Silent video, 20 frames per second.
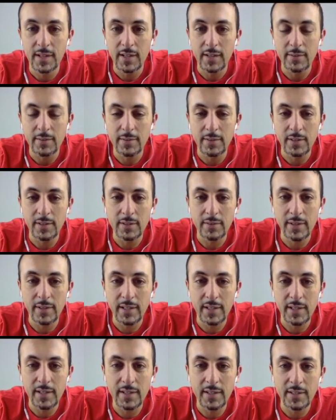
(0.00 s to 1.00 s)
real
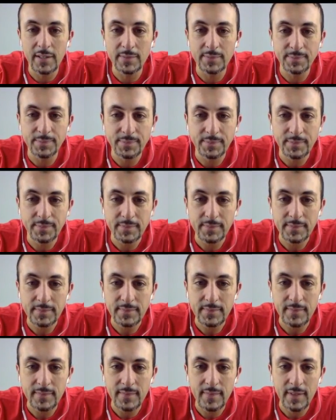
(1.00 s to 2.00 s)
quick here.
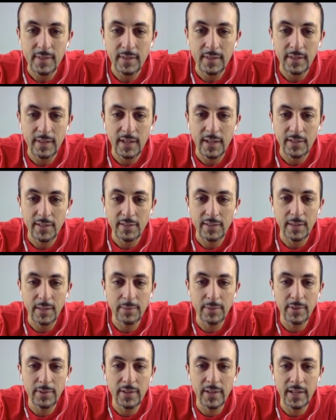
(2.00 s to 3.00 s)
Okay, so it's
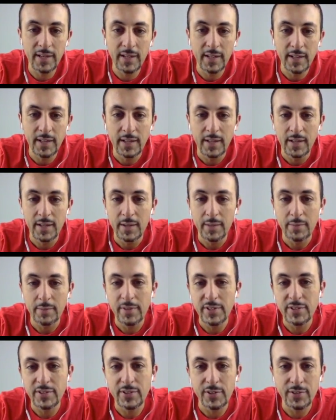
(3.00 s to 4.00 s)
uploading
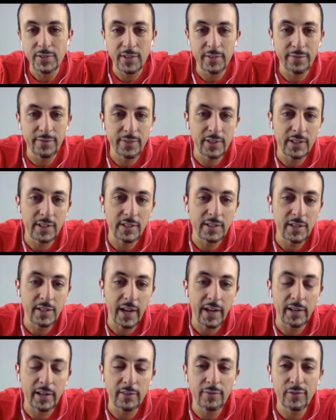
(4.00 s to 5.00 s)
pre-show, so I fill out the
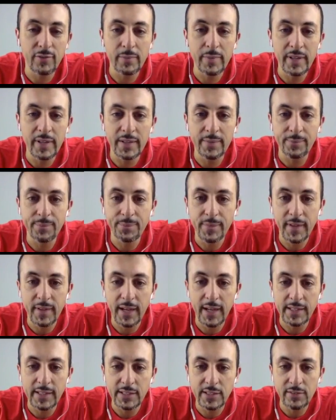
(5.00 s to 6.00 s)
title for me.
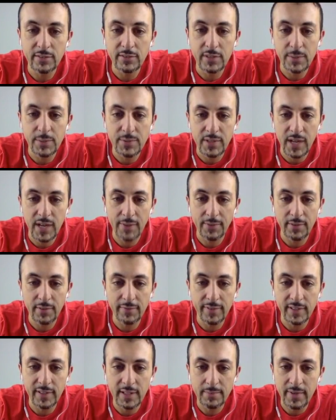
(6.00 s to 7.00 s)
The description I have to
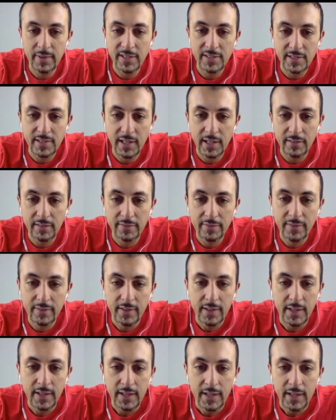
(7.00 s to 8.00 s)
fill in myself,
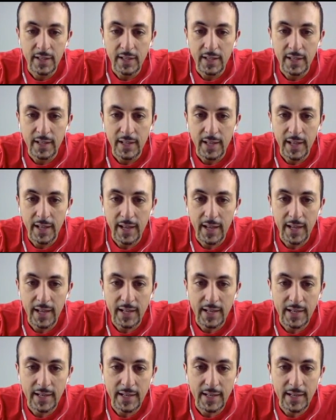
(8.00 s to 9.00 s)

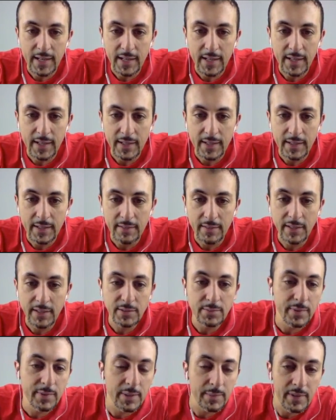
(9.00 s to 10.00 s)
and
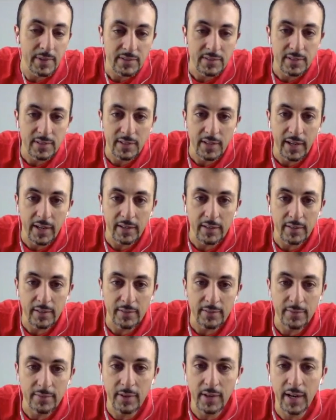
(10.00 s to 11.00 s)
that's pretty much the
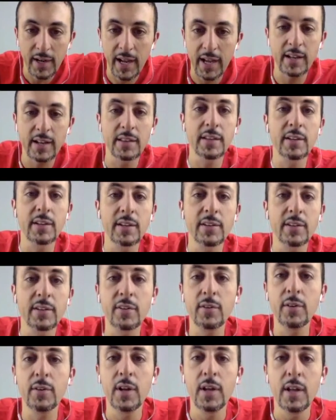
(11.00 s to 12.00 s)
title, what I had in there.
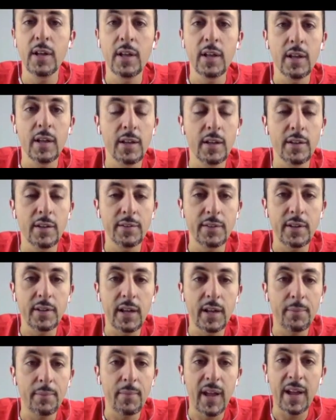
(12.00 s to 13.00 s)
So
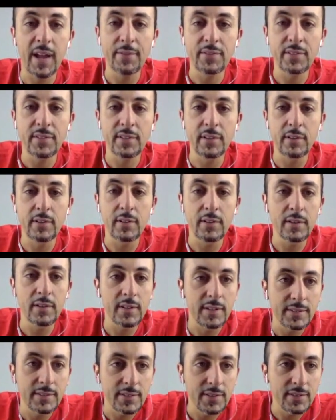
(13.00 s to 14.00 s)
I have just a
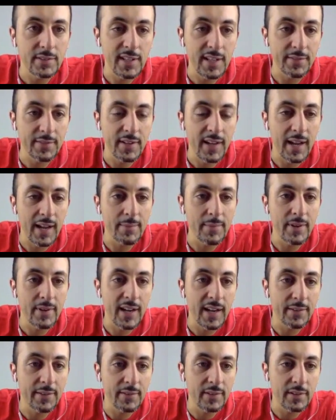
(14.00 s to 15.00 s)
little, to save time here,
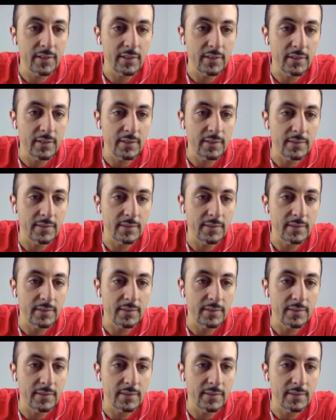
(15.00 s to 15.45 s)
I have a little